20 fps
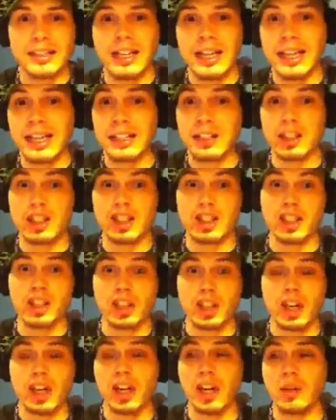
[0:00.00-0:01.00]
I had a good
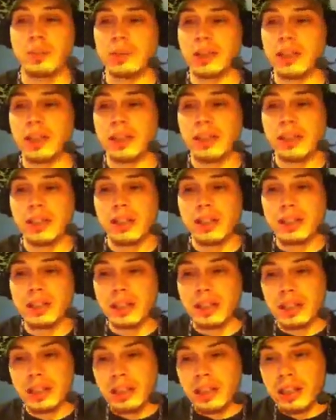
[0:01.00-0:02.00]
job.
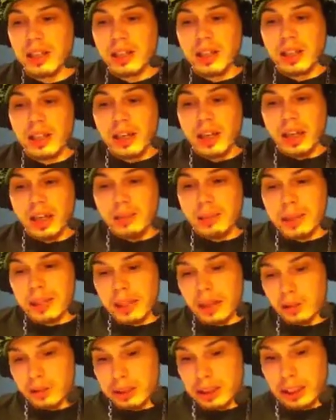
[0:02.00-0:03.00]
I mean,
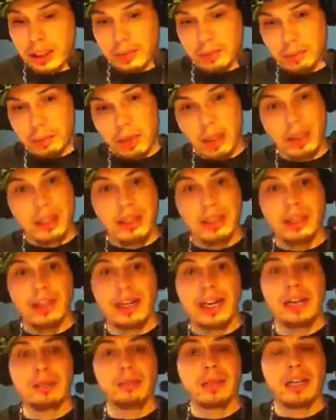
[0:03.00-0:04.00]
I was getting money. I
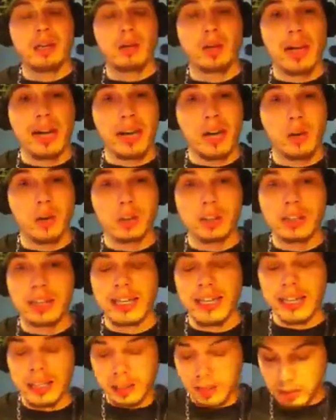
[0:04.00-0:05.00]
had my own house. I
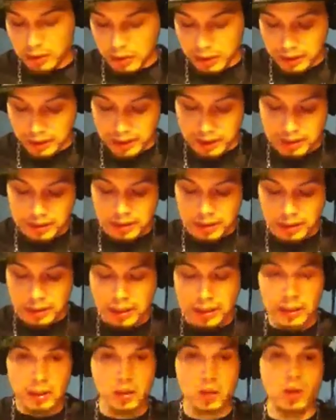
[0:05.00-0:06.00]
had a
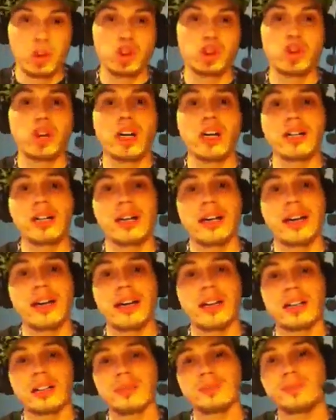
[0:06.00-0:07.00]
nice new truck. I
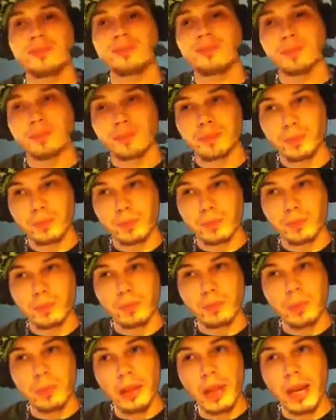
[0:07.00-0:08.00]
had
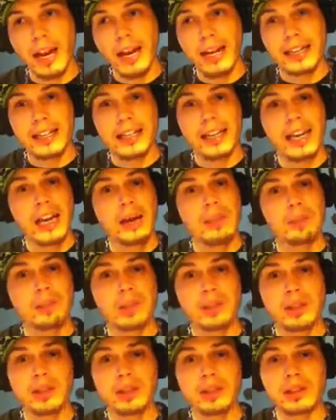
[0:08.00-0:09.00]
a
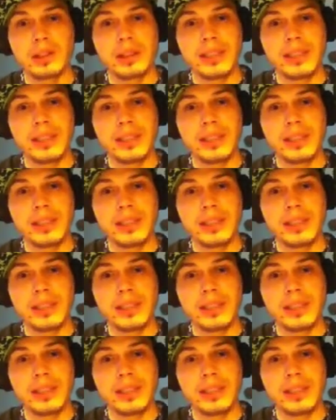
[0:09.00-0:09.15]
camper.